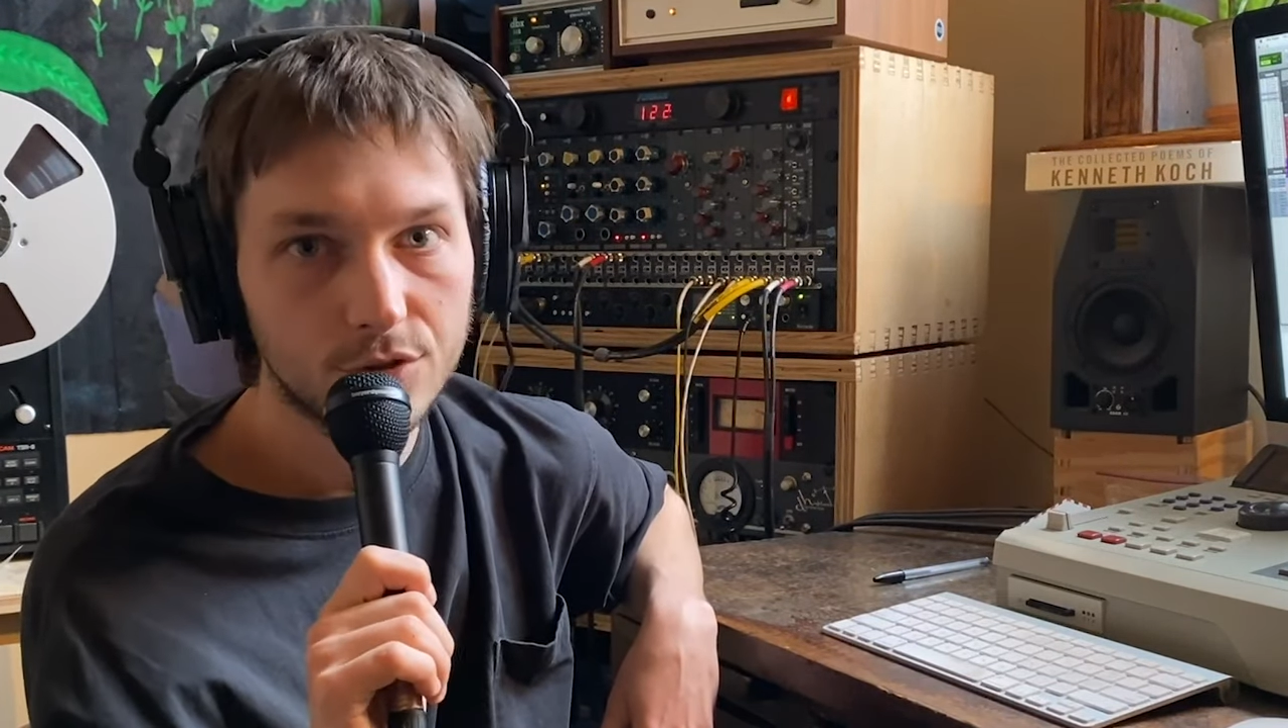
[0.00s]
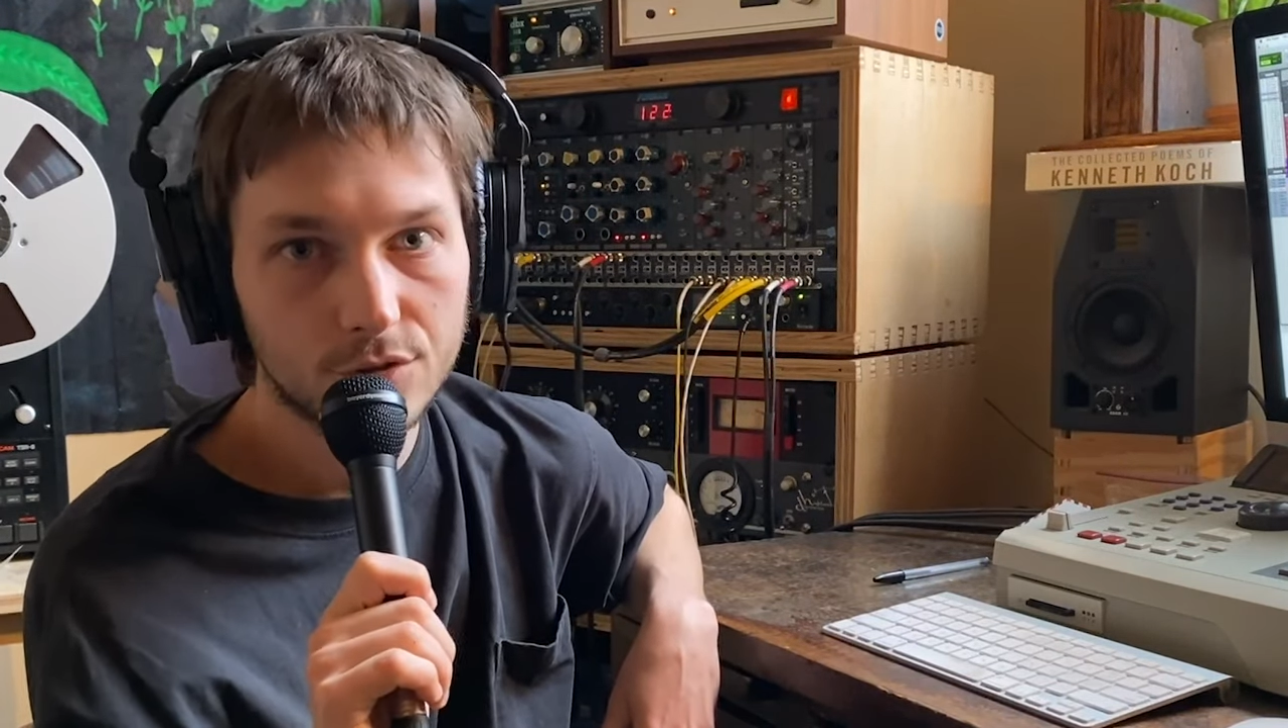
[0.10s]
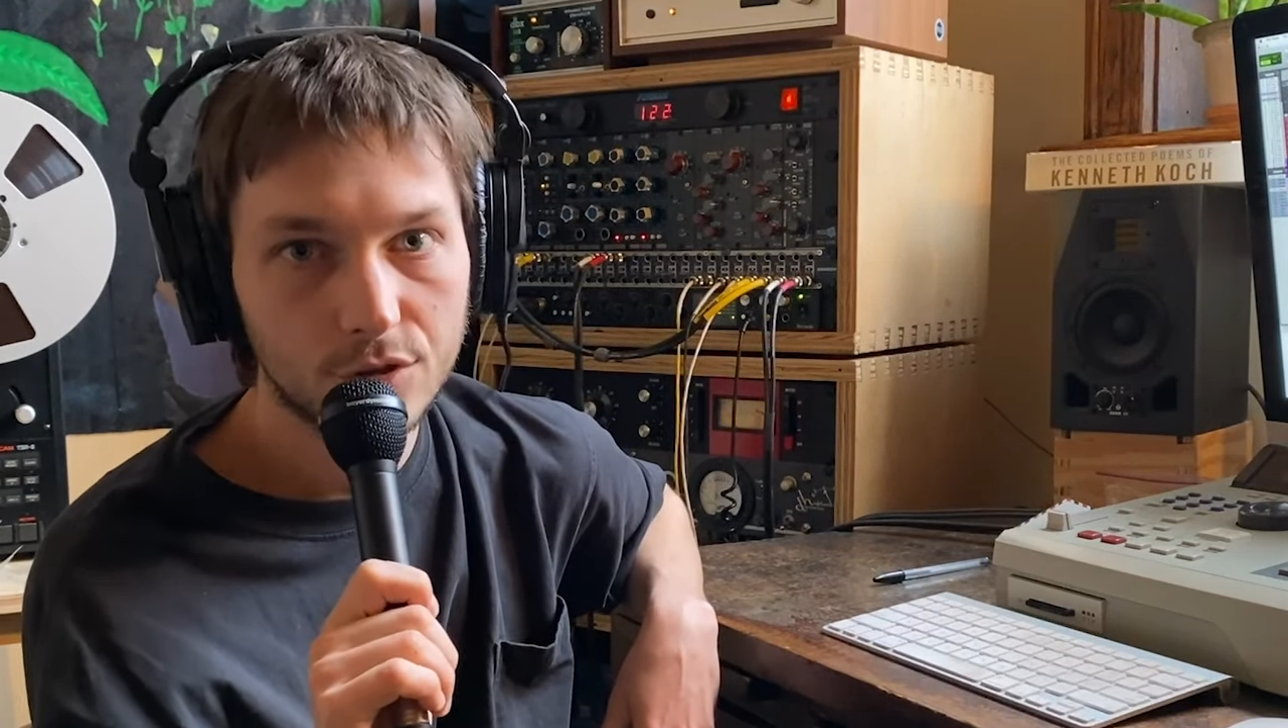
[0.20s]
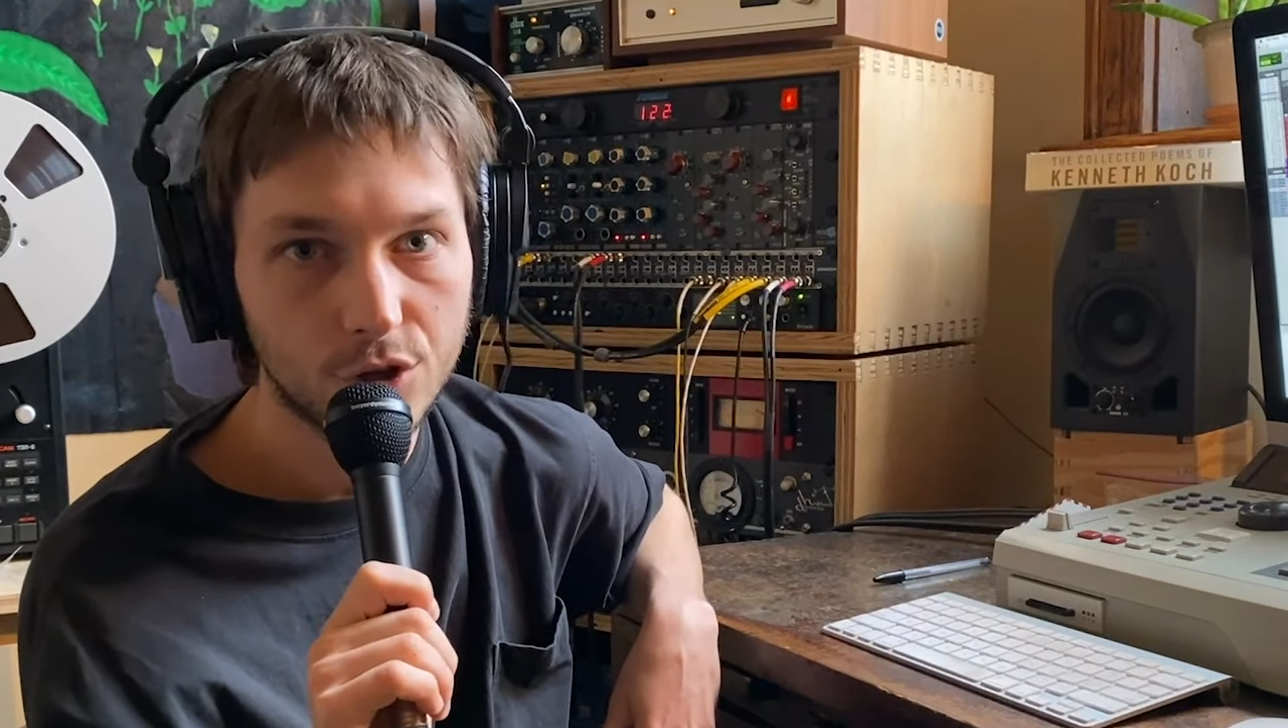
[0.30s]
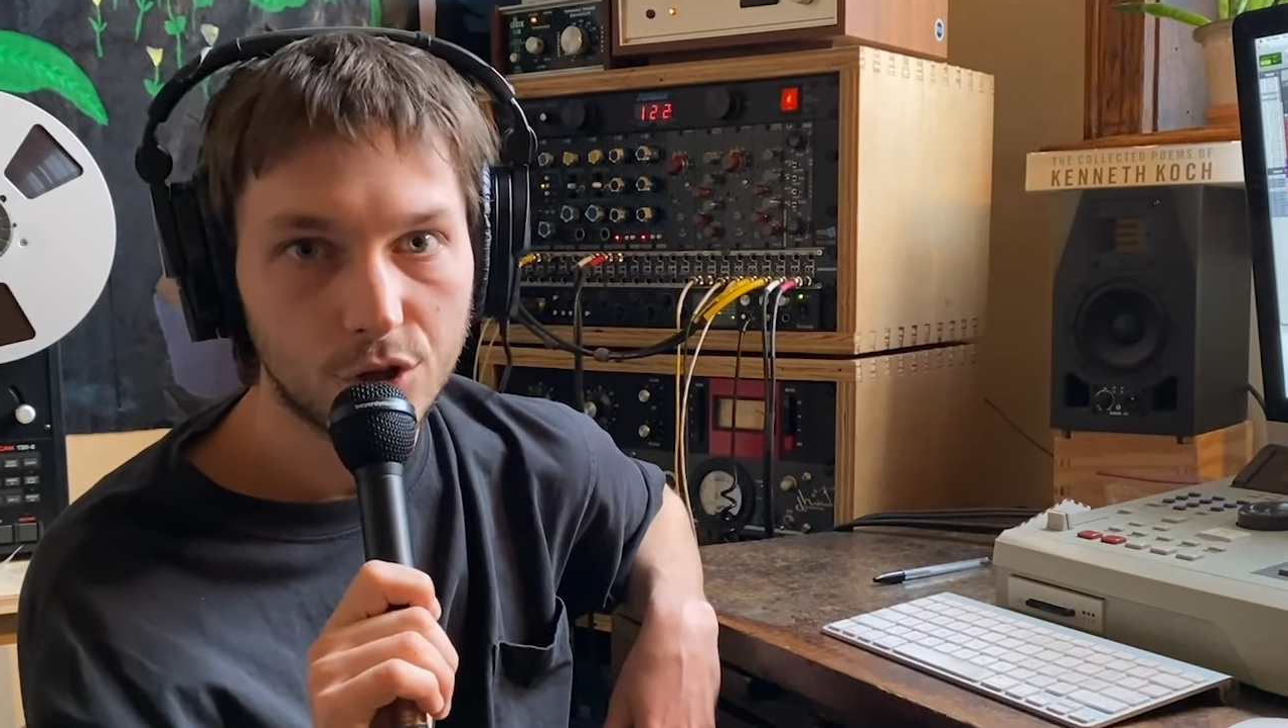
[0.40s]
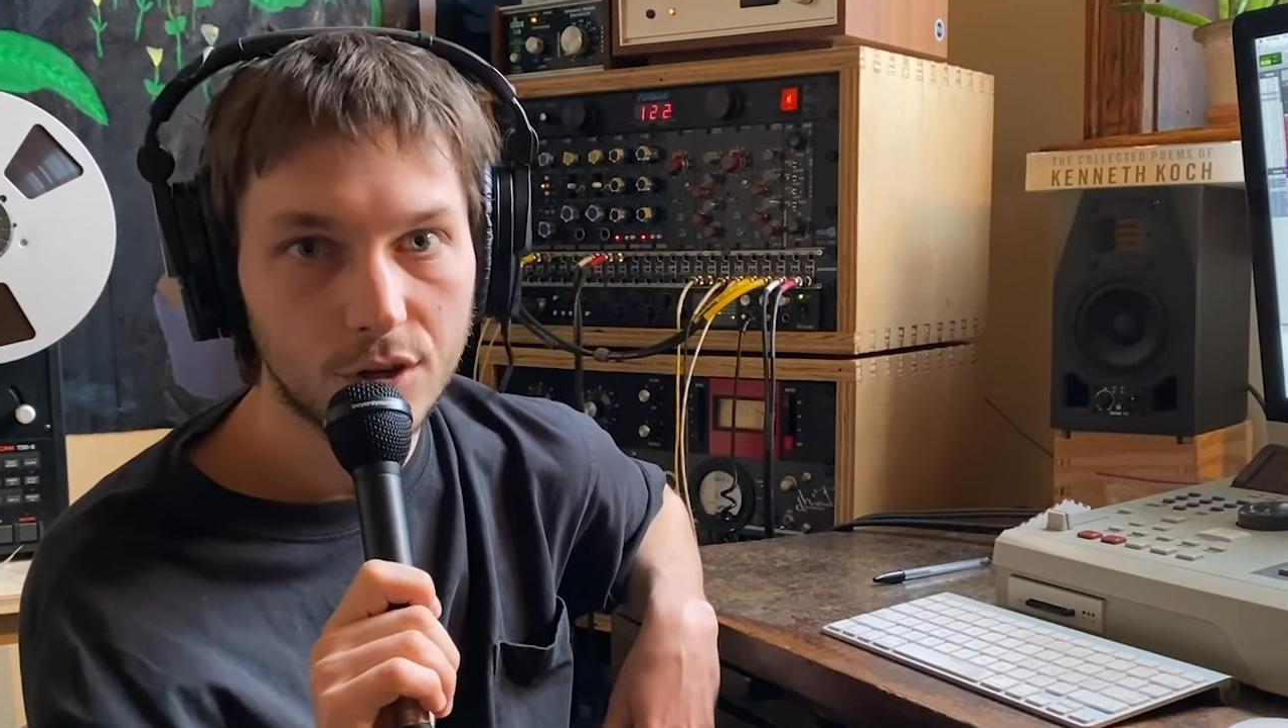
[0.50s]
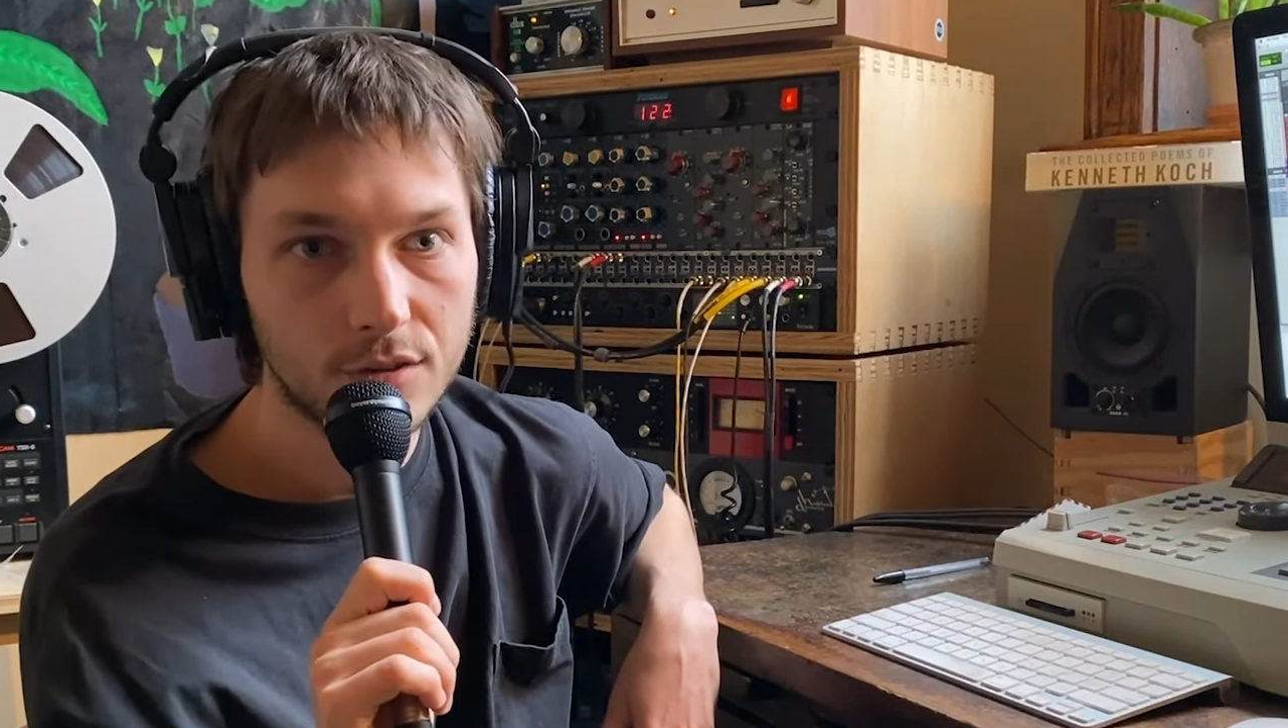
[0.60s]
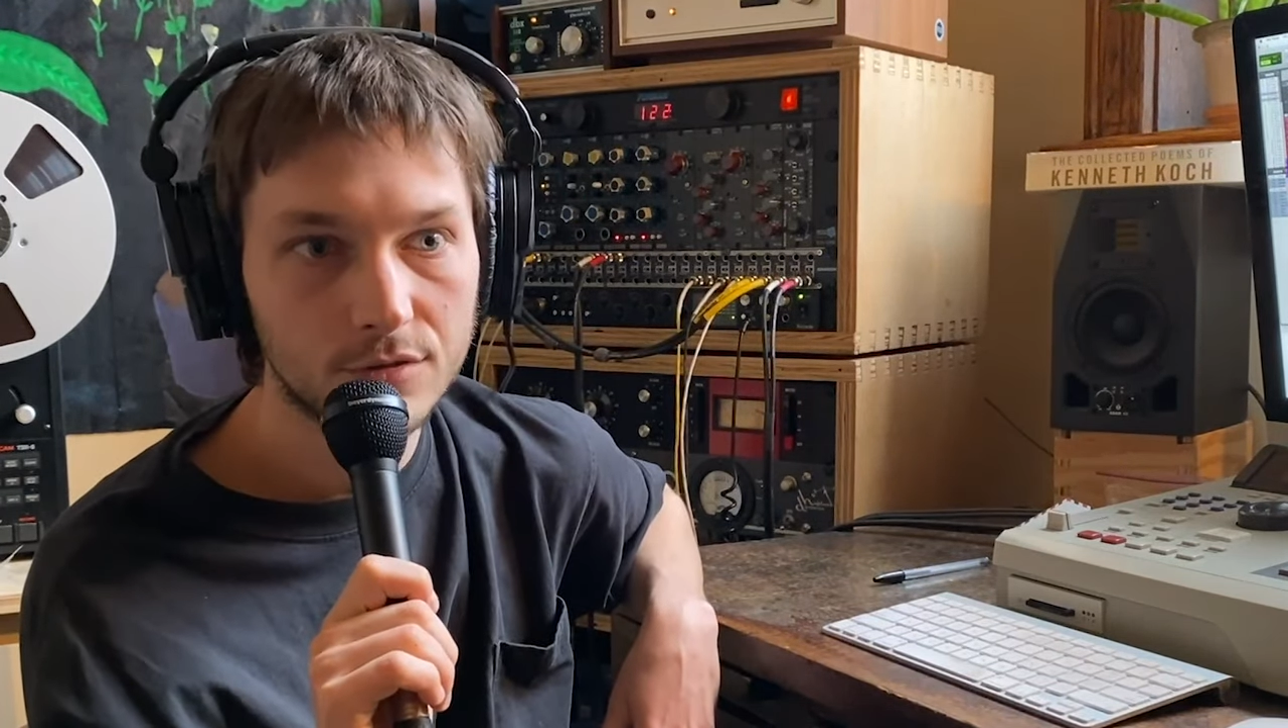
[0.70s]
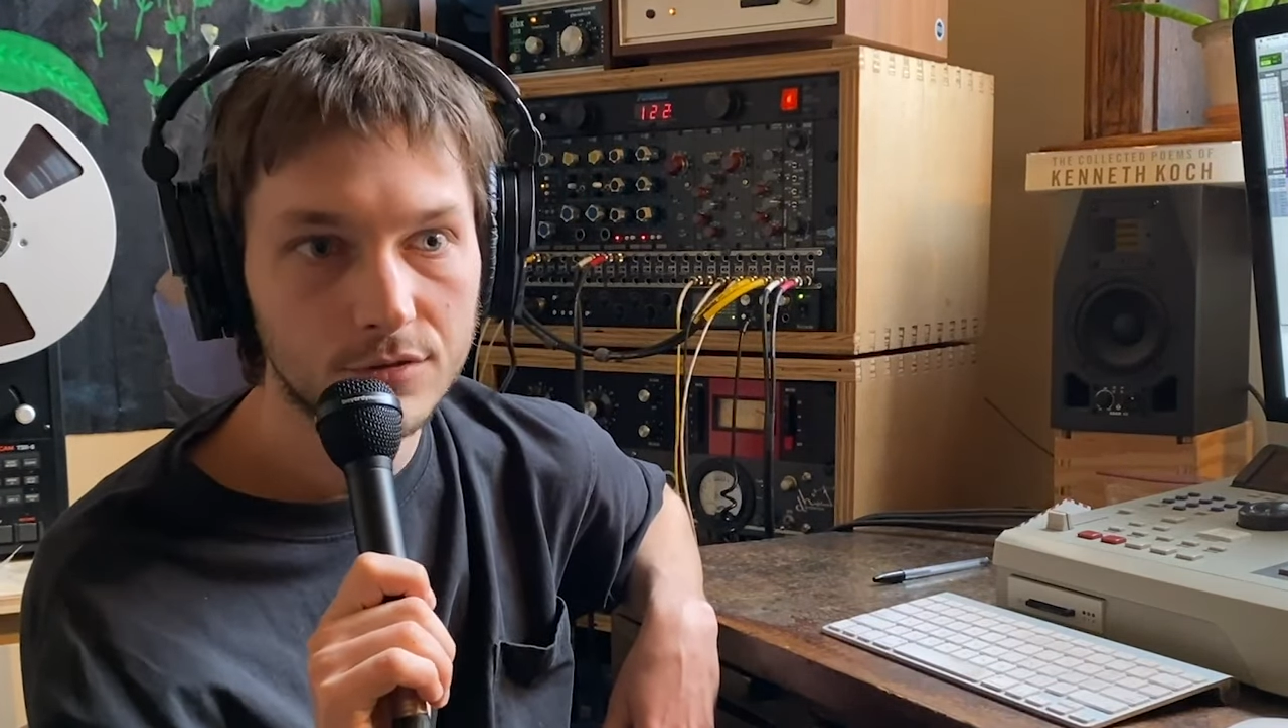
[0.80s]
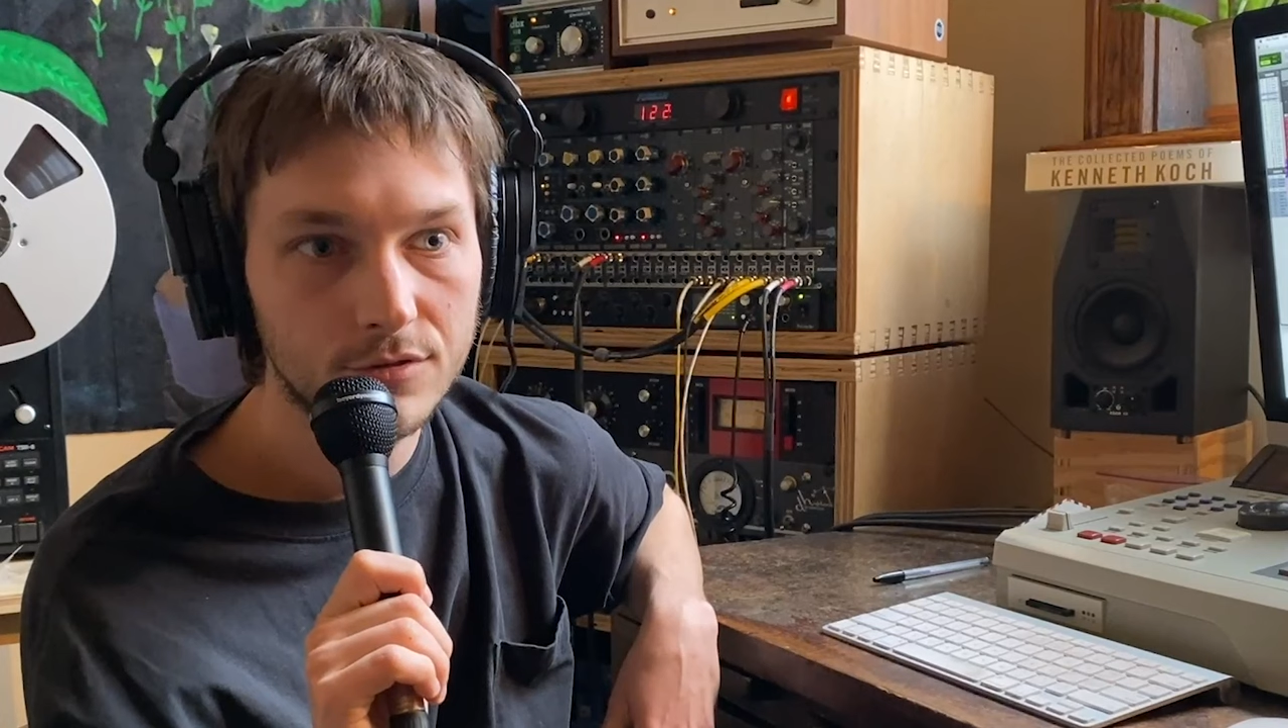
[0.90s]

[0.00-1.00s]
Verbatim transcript: just learning